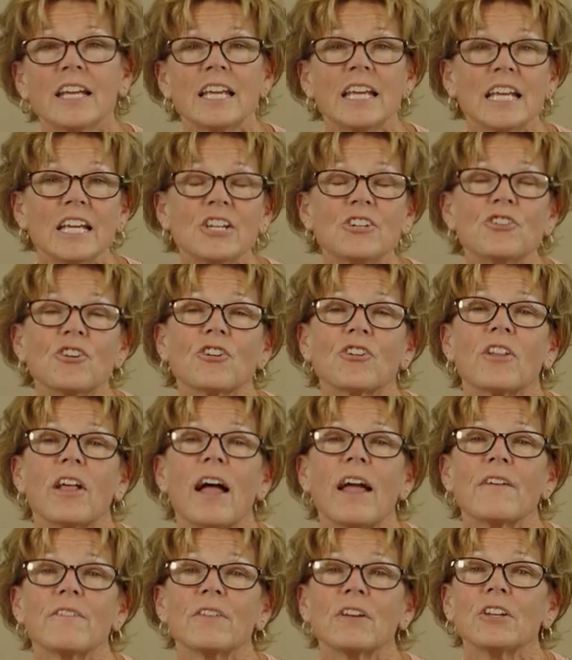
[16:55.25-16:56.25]
in your
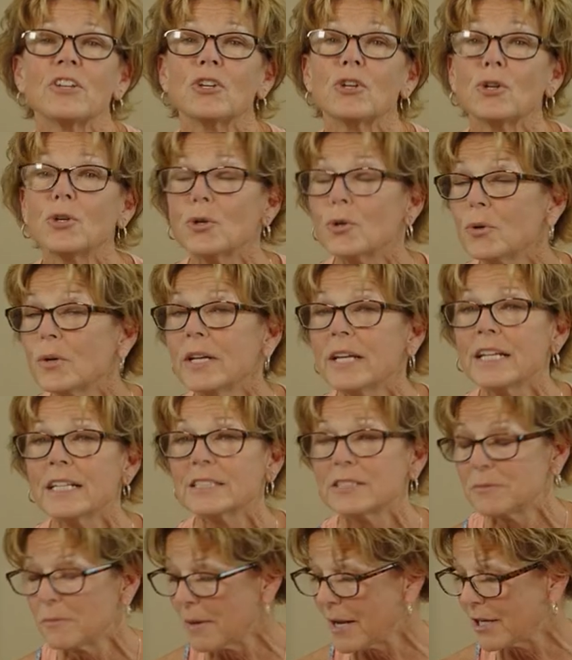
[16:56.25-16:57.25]
life and who he
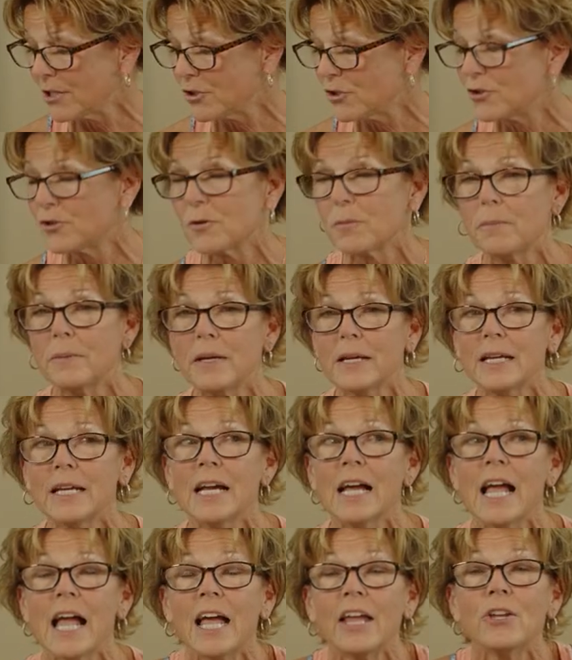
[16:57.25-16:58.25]
has made you to be
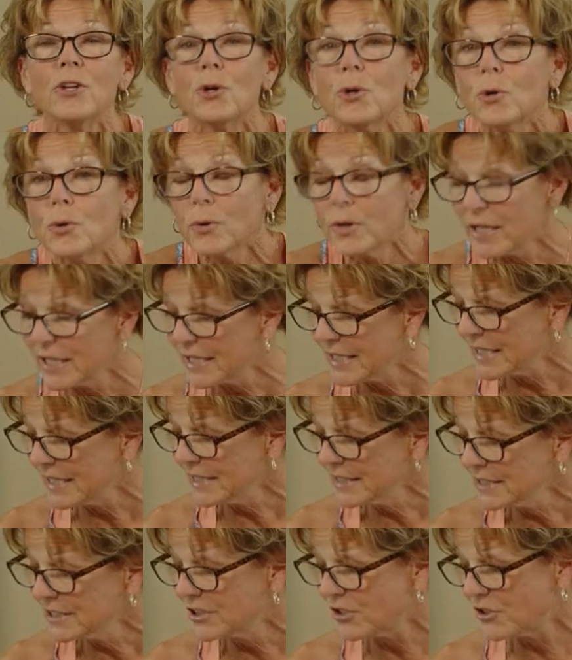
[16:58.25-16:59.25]
and who he
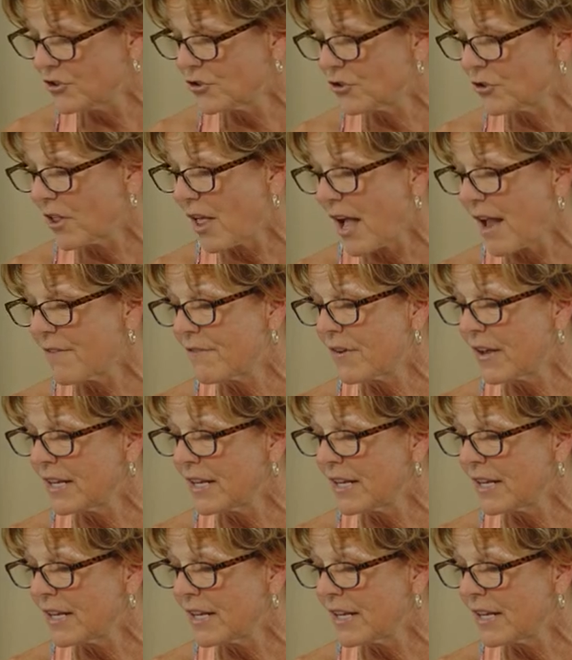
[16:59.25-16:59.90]
is in your life,